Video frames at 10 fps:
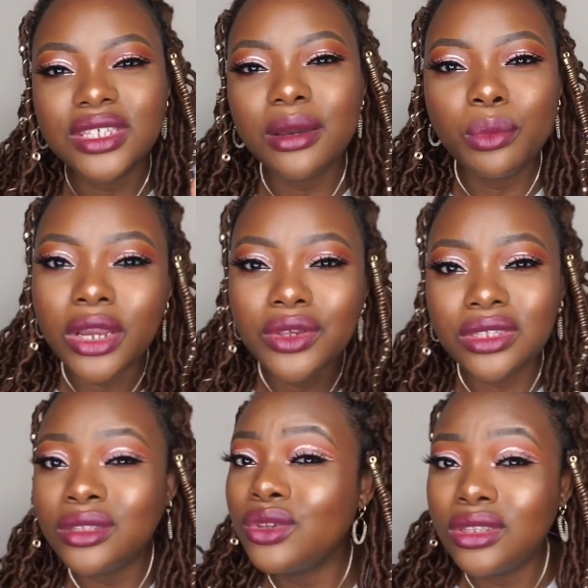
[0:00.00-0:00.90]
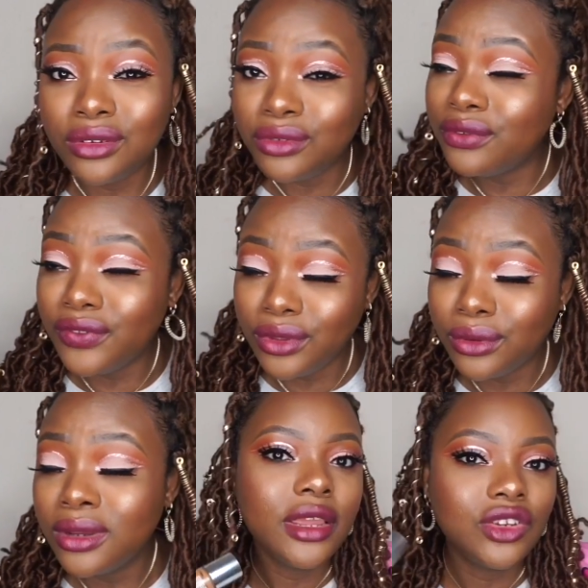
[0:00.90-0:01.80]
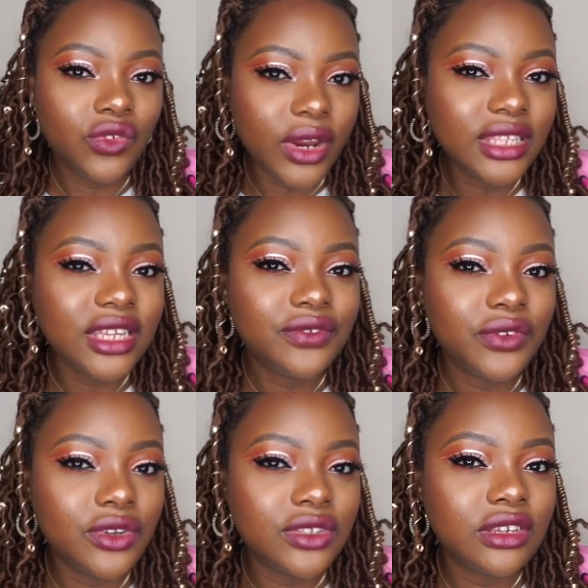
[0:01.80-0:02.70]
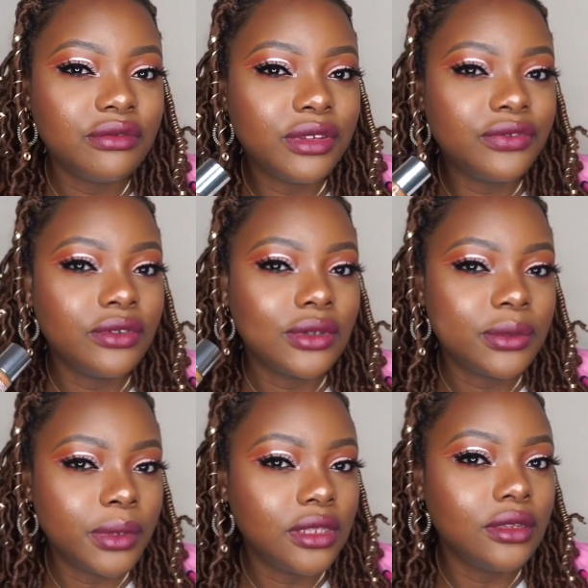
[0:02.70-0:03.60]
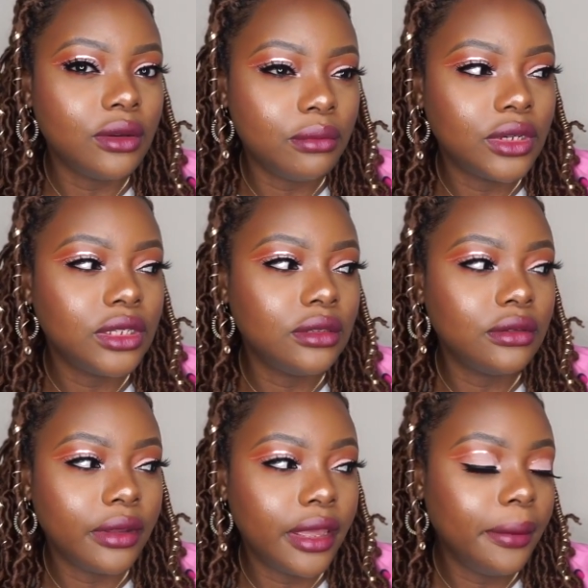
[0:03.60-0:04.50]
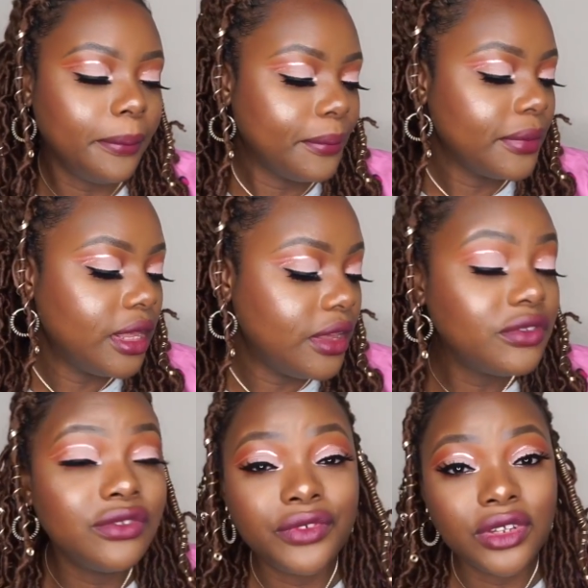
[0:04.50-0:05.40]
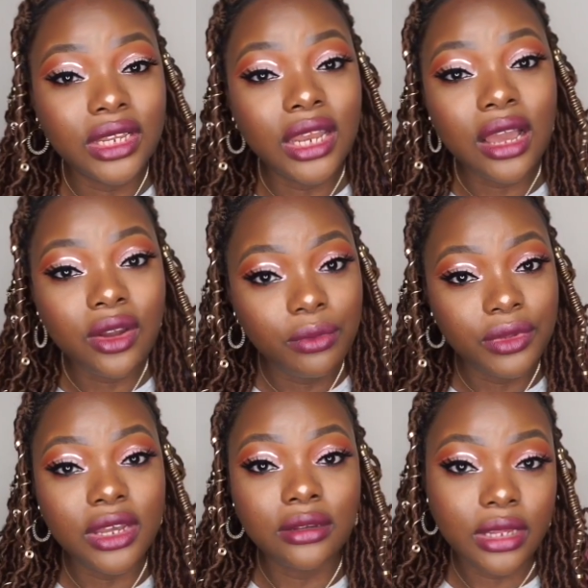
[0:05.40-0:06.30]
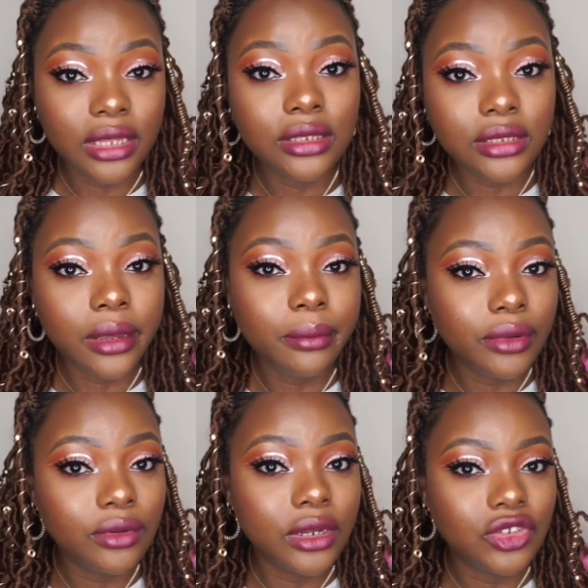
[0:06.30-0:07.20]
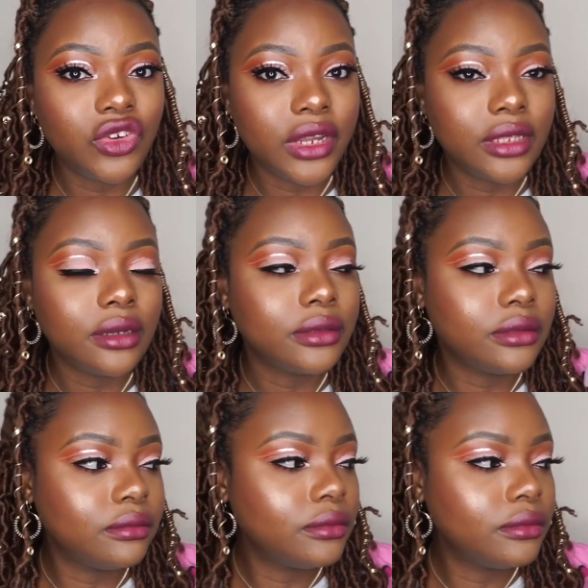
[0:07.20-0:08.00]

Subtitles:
a sample I used in doing the review. Try it out for yourself before spending your money, okay? Even for the Lancome, you can get a sample and try it out.